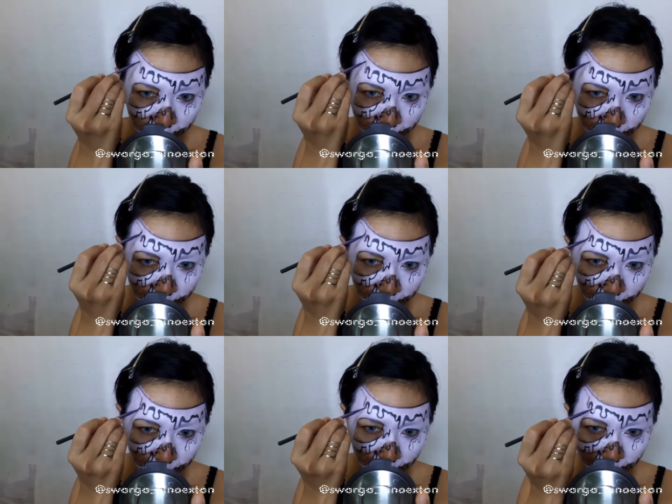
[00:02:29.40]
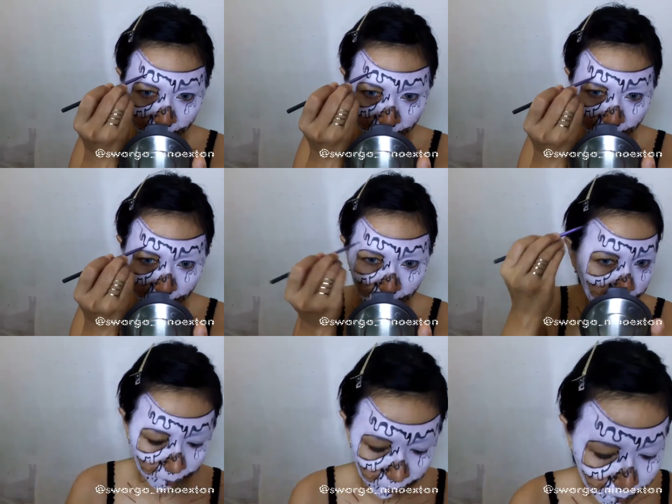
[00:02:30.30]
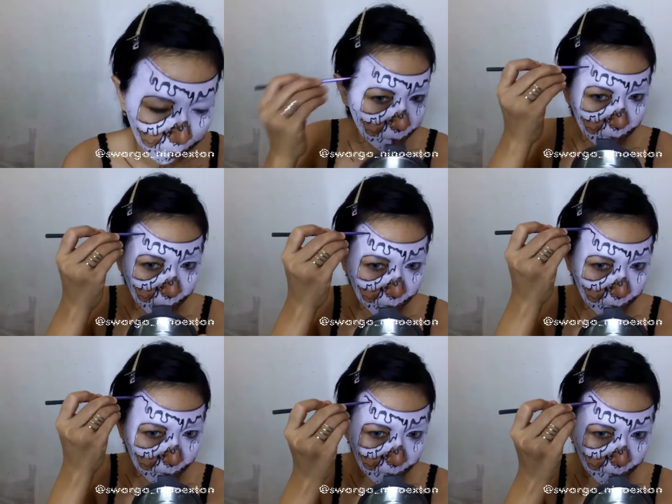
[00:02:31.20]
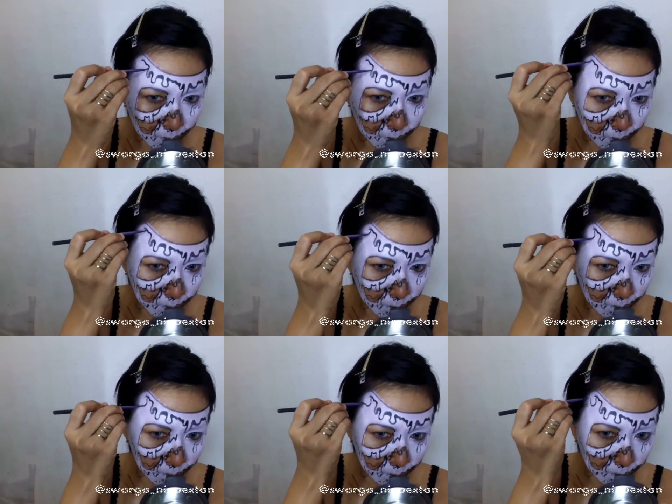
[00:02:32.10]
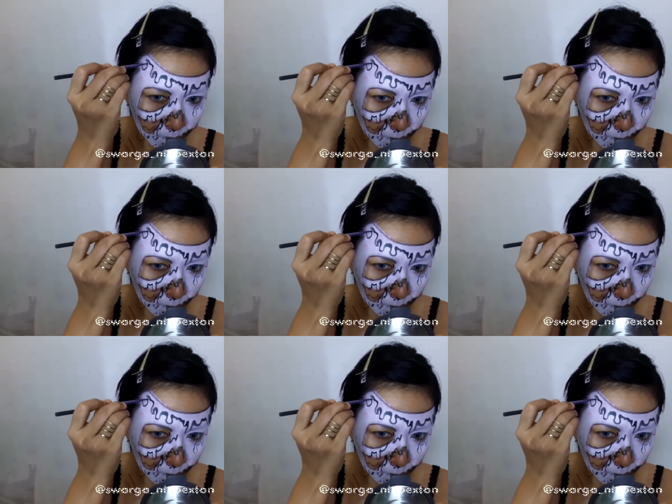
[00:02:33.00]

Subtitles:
For the next step, I draw the shadow of the melting,